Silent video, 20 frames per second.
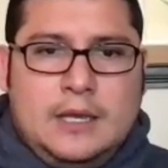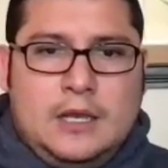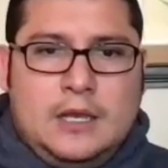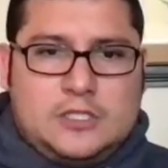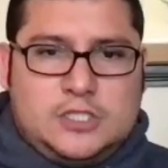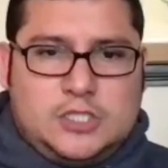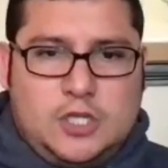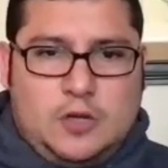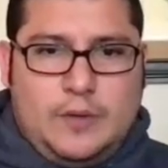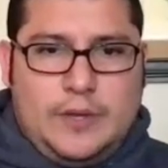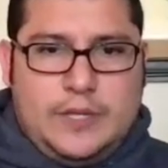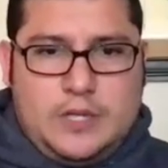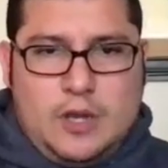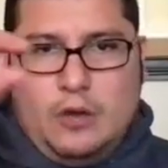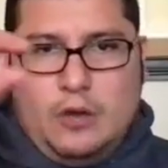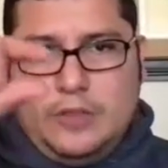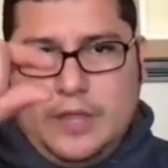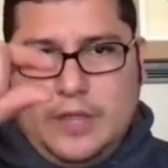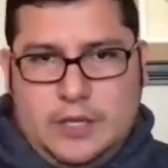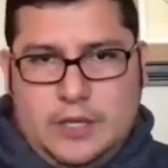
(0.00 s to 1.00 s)
So we know
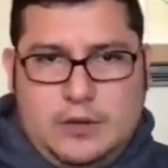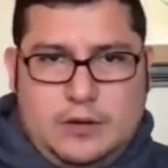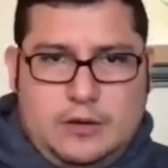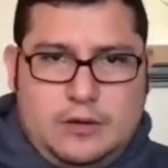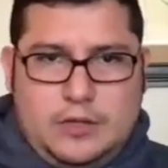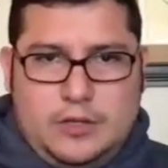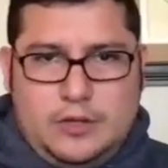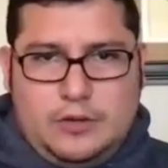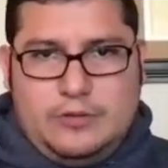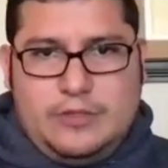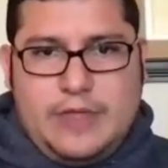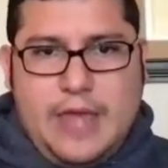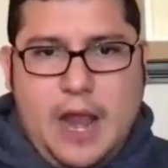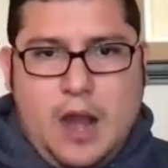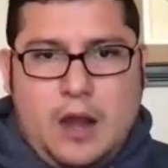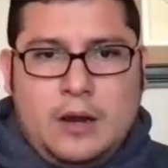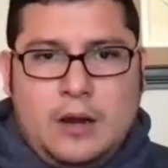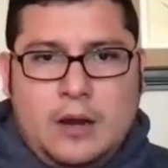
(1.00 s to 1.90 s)
that you're there.